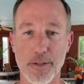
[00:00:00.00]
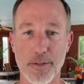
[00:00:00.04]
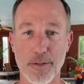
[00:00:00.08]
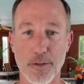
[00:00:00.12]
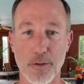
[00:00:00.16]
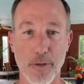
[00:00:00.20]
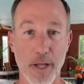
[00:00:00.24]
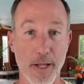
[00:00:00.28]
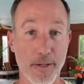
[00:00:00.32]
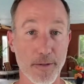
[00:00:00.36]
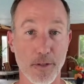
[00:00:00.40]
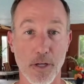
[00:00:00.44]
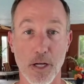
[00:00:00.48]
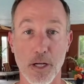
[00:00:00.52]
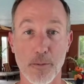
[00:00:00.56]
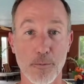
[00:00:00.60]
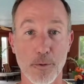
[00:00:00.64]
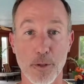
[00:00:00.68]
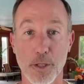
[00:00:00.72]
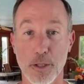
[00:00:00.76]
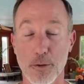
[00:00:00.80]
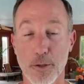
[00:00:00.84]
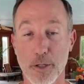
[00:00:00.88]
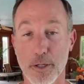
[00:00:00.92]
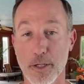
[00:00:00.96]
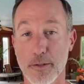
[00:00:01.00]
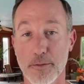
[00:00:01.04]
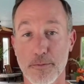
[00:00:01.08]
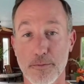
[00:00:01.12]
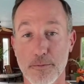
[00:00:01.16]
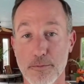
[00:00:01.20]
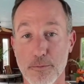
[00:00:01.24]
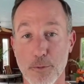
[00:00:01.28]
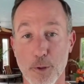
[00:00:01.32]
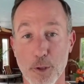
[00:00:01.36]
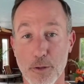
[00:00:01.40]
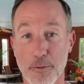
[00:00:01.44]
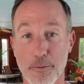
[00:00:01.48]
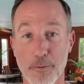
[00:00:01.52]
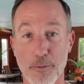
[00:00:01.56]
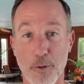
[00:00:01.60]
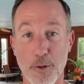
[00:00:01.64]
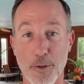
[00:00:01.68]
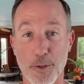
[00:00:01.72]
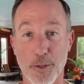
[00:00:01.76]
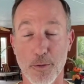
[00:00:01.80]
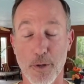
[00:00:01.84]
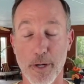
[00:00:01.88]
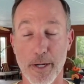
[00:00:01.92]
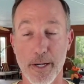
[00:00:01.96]
So that's all I'm really looking looking forward
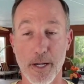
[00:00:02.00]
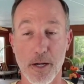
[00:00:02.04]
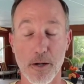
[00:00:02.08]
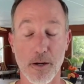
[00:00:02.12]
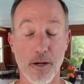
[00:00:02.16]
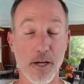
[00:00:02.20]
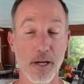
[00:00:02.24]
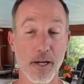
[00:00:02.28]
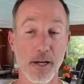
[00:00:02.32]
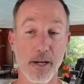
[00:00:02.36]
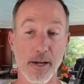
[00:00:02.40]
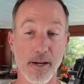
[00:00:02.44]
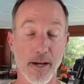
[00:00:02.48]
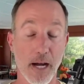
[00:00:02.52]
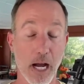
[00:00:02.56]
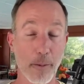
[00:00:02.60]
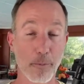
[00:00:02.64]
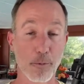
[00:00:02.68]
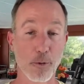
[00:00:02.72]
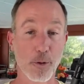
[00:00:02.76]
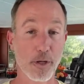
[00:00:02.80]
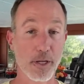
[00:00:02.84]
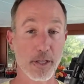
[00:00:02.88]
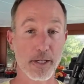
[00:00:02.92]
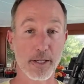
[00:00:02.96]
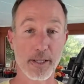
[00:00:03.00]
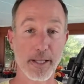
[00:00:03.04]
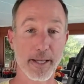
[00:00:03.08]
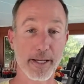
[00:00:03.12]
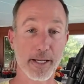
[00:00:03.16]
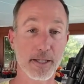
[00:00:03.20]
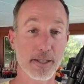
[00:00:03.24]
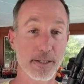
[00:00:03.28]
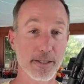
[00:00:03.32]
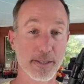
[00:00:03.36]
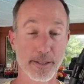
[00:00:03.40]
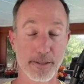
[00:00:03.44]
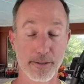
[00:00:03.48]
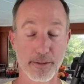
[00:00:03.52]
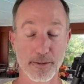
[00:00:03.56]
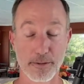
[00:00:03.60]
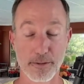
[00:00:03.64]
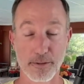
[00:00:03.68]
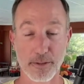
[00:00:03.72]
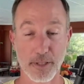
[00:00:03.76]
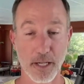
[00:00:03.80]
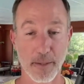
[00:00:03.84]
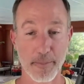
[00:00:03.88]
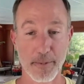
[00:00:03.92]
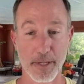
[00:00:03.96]
to right now. I'm looking in like a.
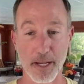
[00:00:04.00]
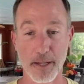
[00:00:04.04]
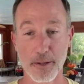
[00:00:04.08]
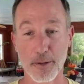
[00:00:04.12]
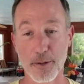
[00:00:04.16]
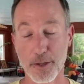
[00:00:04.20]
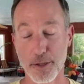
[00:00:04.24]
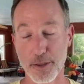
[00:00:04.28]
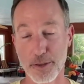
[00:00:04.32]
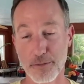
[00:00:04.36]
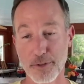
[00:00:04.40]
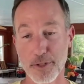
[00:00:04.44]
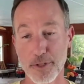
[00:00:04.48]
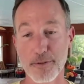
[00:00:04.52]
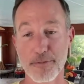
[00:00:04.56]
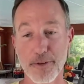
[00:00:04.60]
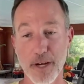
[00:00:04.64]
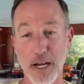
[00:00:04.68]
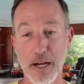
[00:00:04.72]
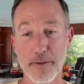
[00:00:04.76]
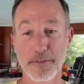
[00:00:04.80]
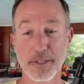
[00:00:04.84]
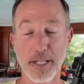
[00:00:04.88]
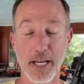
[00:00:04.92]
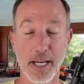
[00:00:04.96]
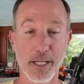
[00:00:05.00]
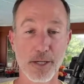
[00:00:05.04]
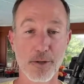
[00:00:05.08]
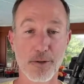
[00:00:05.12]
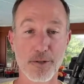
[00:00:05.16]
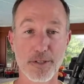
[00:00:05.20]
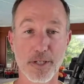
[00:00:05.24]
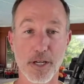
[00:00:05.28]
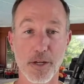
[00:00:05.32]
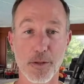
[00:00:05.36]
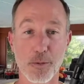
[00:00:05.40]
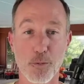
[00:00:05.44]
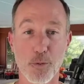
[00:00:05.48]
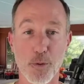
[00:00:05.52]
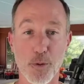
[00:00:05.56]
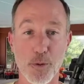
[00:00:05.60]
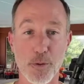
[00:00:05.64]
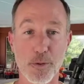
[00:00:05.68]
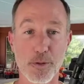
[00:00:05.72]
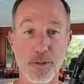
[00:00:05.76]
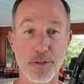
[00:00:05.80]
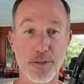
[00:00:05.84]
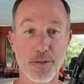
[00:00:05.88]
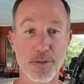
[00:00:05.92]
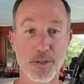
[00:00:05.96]
I mean, I look three, five, ten years down the road
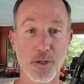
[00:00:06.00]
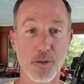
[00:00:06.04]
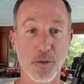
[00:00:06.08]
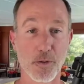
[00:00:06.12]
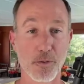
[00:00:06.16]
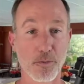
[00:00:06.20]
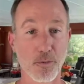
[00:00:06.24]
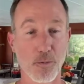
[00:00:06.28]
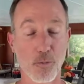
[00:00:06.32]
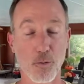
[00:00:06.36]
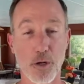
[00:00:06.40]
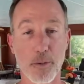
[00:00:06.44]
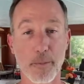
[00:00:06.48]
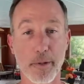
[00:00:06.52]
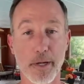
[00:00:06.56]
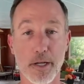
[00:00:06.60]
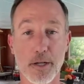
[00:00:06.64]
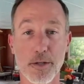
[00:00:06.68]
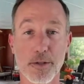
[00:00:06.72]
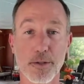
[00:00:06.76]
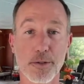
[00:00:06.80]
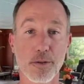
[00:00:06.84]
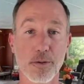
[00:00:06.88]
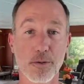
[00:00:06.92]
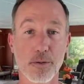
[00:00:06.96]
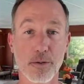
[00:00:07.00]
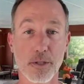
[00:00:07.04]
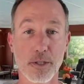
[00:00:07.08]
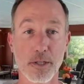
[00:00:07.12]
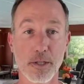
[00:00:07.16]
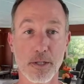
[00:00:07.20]
and just go, what am I going to do?